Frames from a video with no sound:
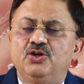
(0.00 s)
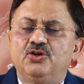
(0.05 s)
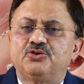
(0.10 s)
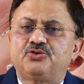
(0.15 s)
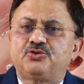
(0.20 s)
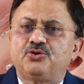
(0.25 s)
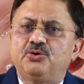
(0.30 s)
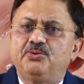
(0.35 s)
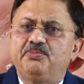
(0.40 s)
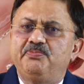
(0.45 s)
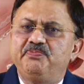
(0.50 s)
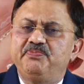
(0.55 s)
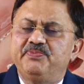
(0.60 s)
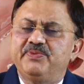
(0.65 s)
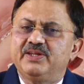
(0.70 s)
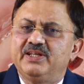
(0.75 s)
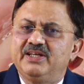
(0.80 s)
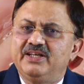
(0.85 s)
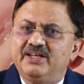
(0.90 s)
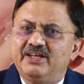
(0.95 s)
So
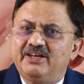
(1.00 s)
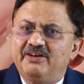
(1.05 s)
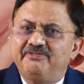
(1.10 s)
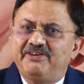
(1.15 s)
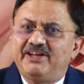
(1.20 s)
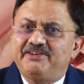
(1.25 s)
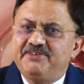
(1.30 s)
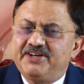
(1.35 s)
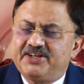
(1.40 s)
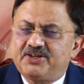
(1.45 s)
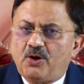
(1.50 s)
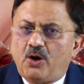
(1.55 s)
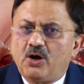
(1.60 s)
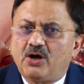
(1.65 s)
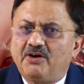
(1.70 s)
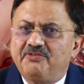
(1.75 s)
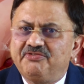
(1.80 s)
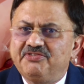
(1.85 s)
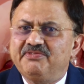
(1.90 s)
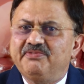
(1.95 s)
when we
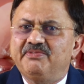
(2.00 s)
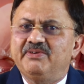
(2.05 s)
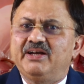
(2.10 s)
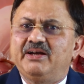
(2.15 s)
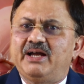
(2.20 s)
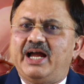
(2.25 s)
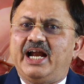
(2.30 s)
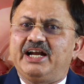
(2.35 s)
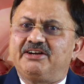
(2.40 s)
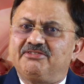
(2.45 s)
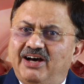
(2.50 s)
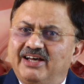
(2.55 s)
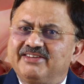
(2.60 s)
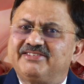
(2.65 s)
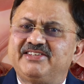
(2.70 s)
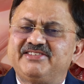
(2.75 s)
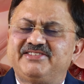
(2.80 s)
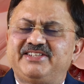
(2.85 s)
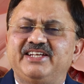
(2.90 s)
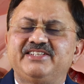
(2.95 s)
talk of
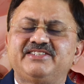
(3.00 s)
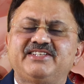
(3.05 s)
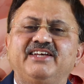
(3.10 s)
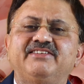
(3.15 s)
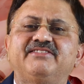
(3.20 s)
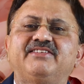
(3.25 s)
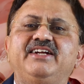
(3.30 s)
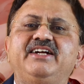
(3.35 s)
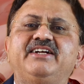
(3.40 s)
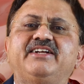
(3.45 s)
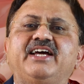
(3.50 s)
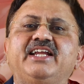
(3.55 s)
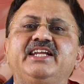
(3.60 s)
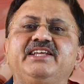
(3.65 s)
advanced stage cancer, it